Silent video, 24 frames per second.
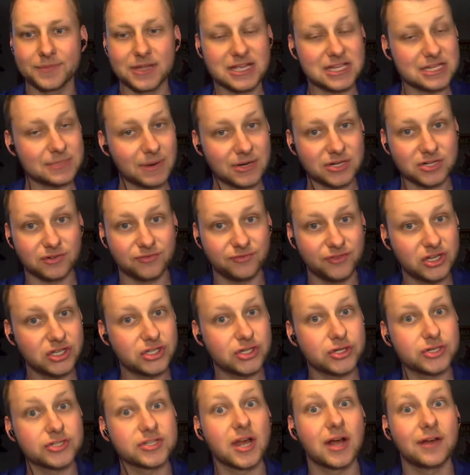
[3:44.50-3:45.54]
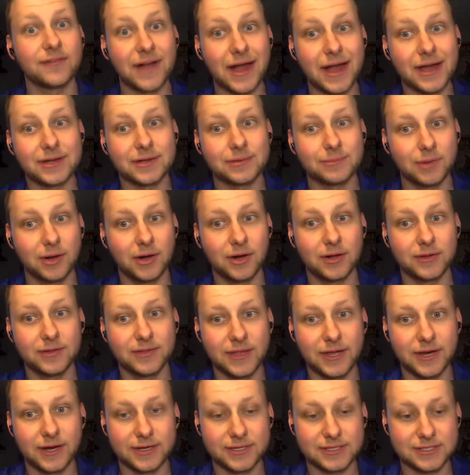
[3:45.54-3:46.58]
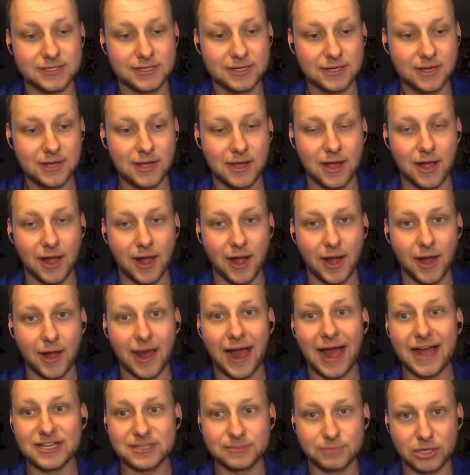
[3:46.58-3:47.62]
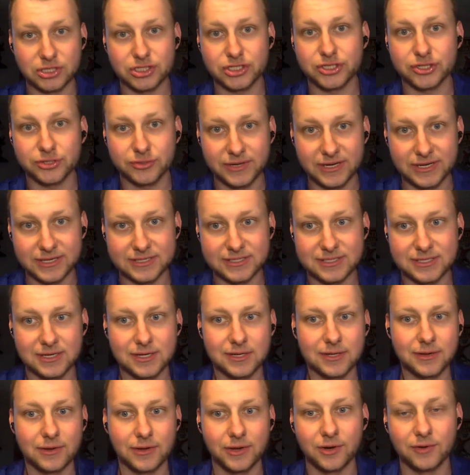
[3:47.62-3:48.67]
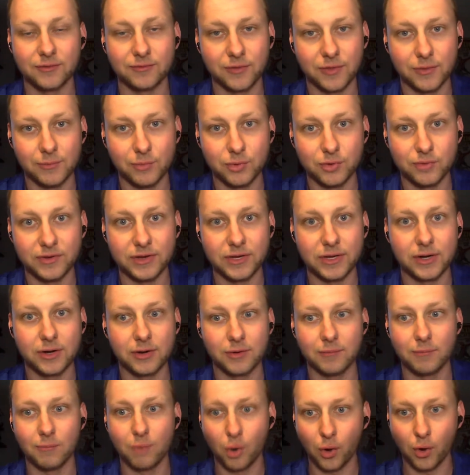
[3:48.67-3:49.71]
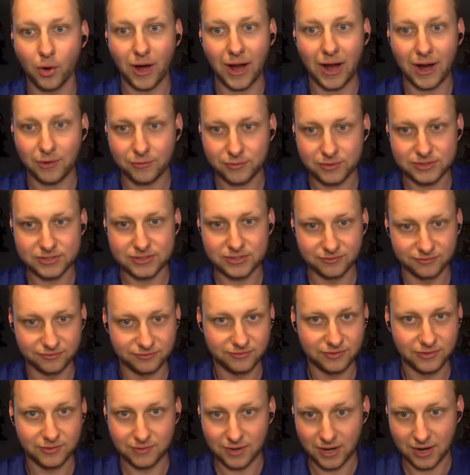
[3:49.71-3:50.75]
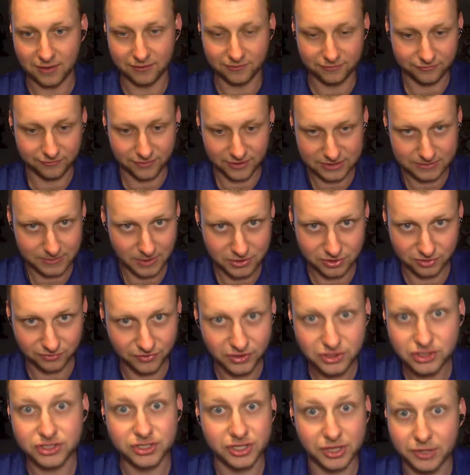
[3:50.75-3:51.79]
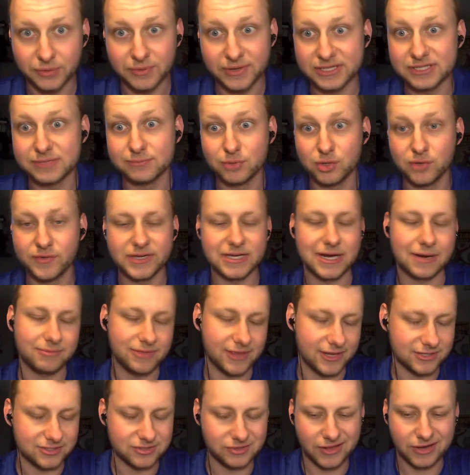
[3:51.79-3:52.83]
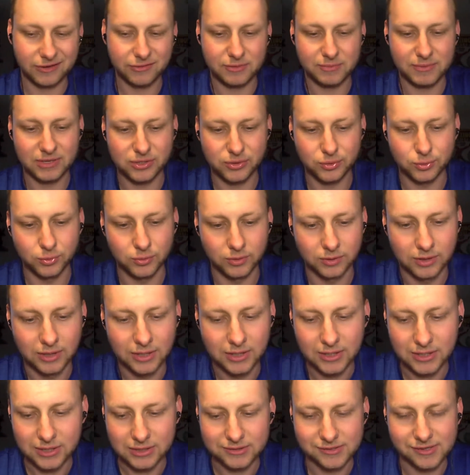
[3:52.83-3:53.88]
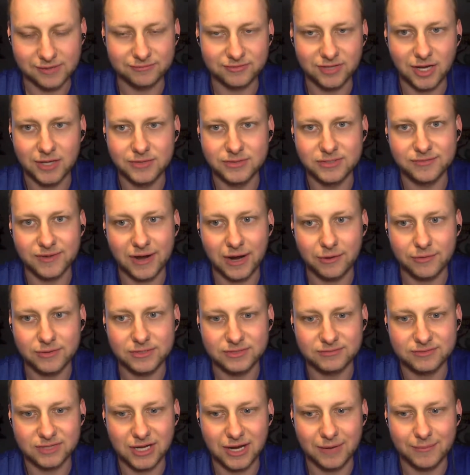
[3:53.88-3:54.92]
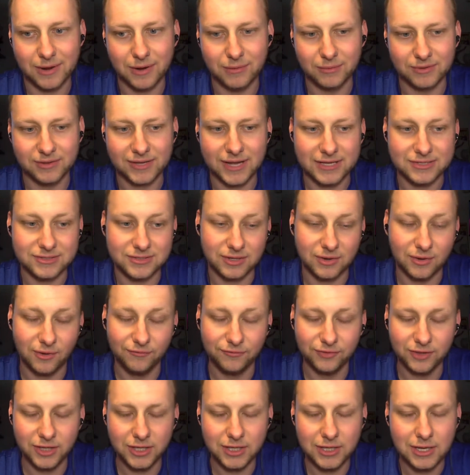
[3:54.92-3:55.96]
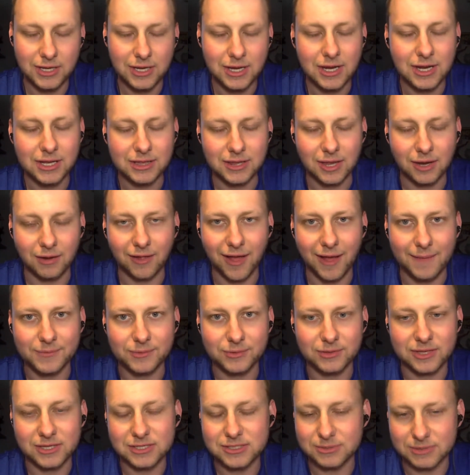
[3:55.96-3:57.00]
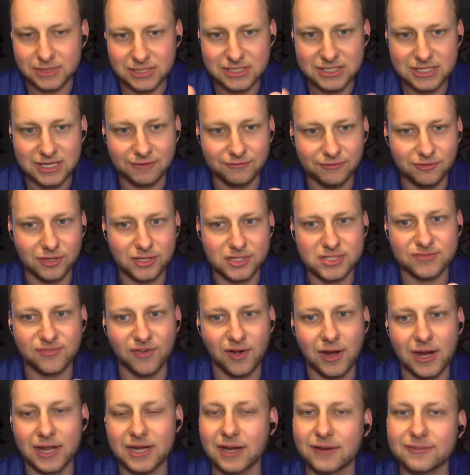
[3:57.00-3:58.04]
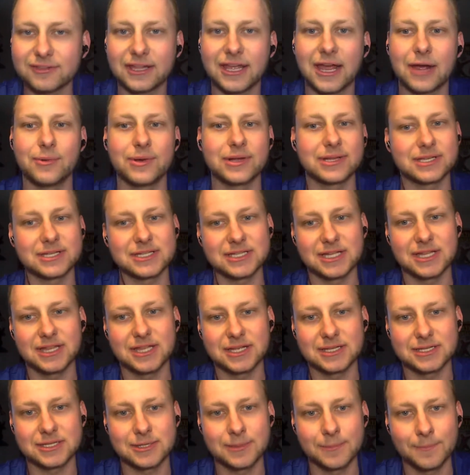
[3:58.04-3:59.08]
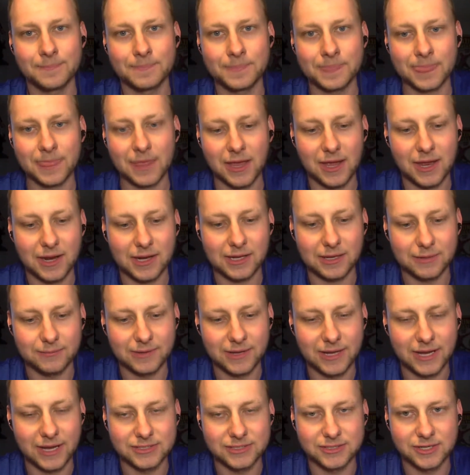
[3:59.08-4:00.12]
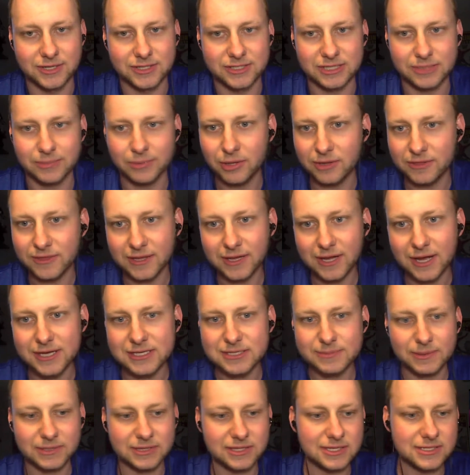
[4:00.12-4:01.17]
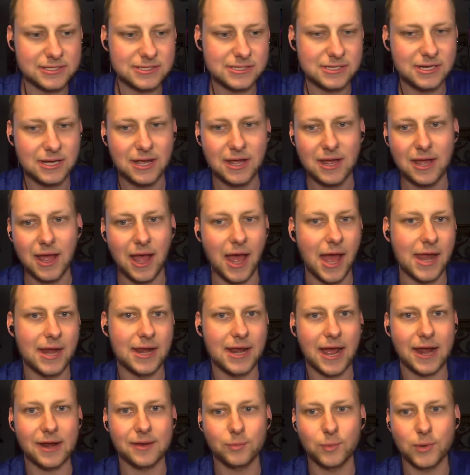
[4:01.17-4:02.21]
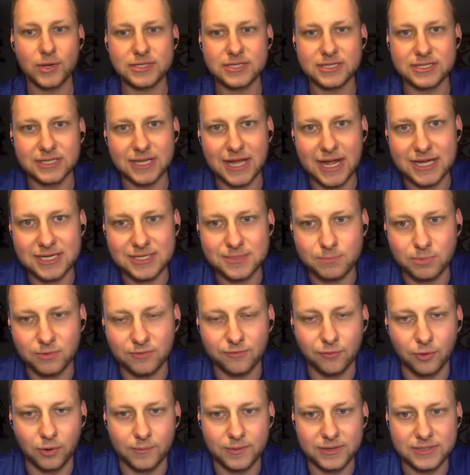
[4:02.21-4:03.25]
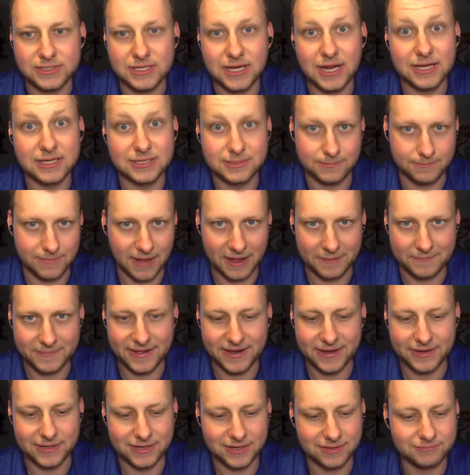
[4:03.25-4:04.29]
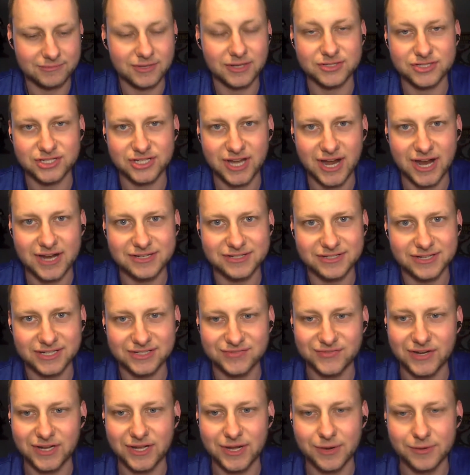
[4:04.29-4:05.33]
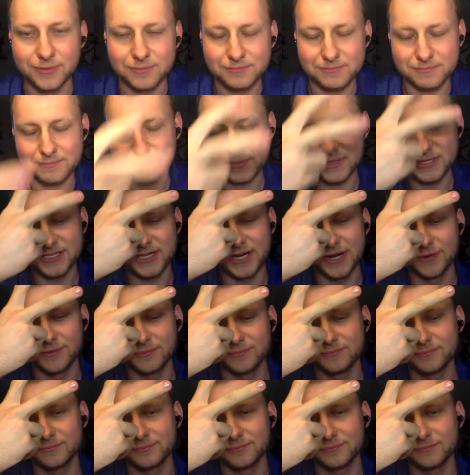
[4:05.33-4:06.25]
special features of Adam on there as much there is, you know, for the movie, you know, more hours of special features than there is movie type thing. So that would be cool to have tons of hours to come out with that. So hopefully that'll happen with this. So this definitely looks fun. I definitely can't wait to see this and get my on it. So let me know what you think, guys, about this and Adam West's last performance as Batman. I'll see you guys in the next video. Peace out.